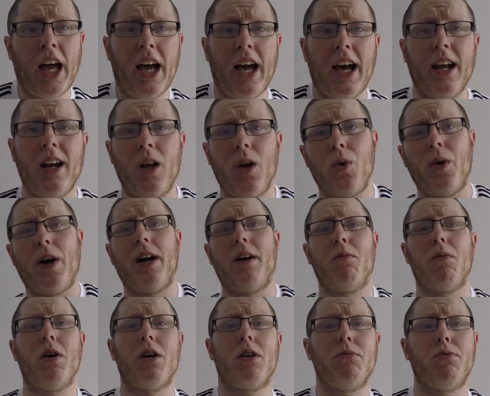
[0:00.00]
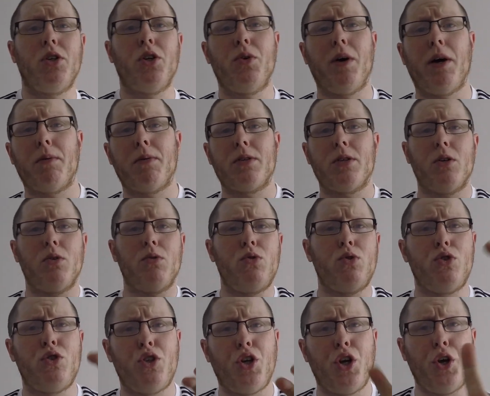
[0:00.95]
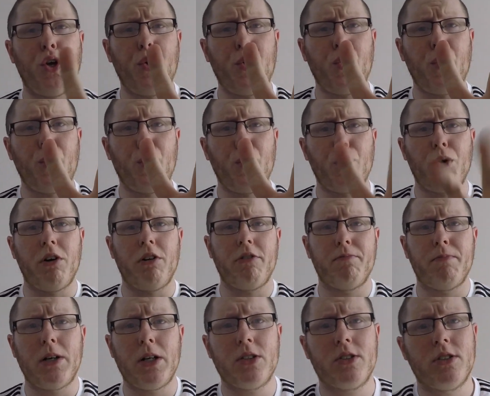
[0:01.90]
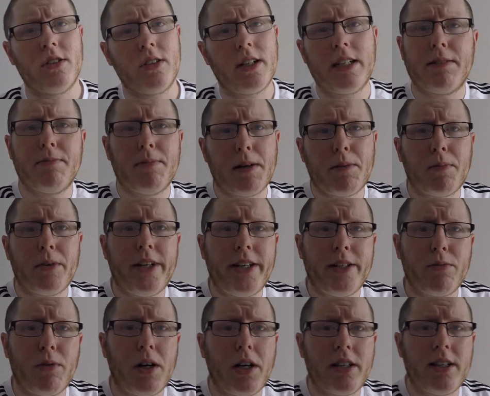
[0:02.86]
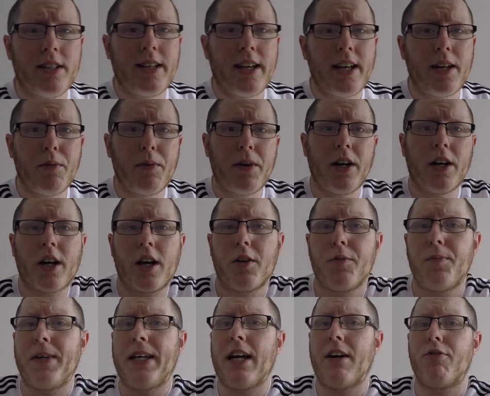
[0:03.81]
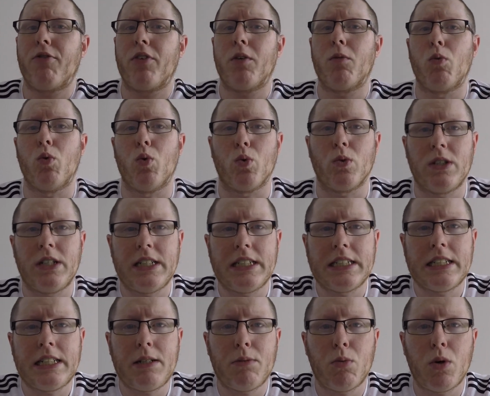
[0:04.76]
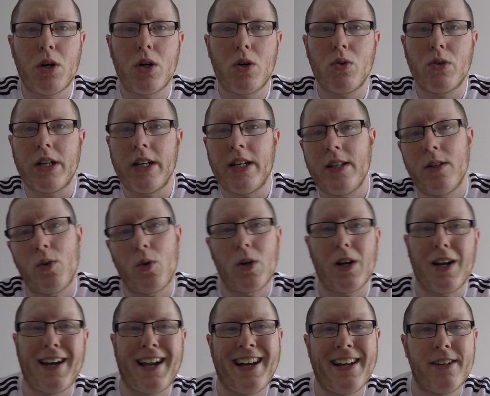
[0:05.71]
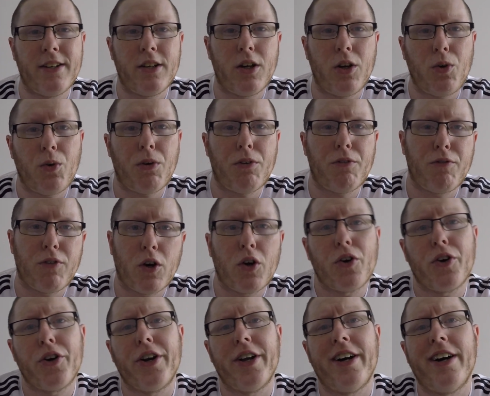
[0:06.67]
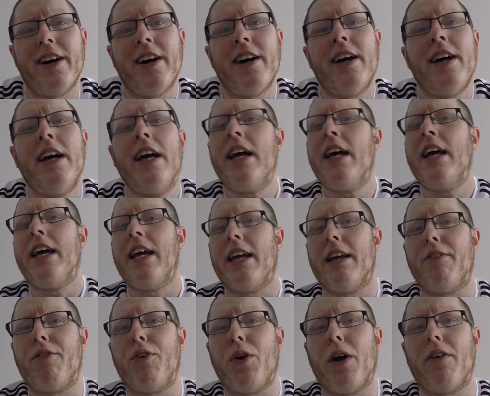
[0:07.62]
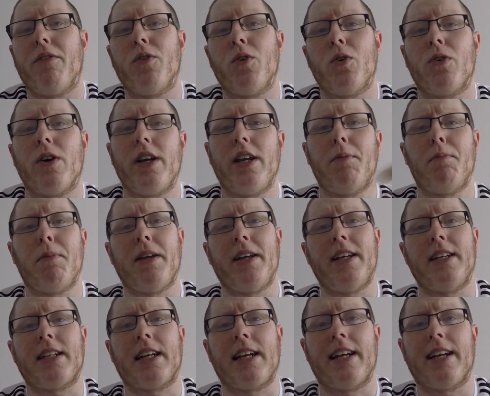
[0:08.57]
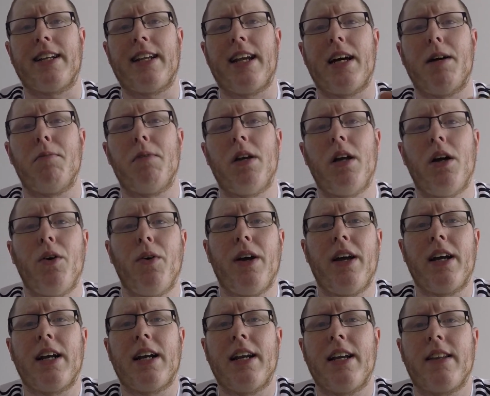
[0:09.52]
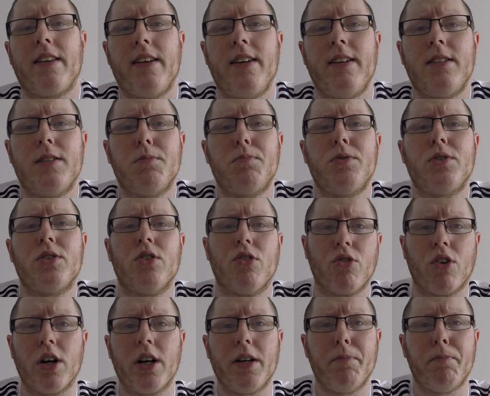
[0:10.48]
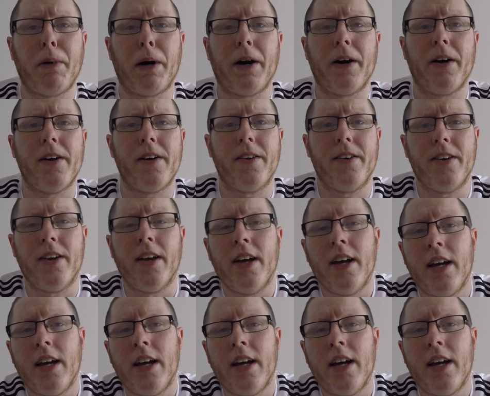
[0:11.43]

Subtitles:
Hello and welcome to episode 2 of Merchandise Memories, where today we are going to be covering Walt Disney World in Orlando, Florida. If you haven't already, please click down below and click the subscribe button.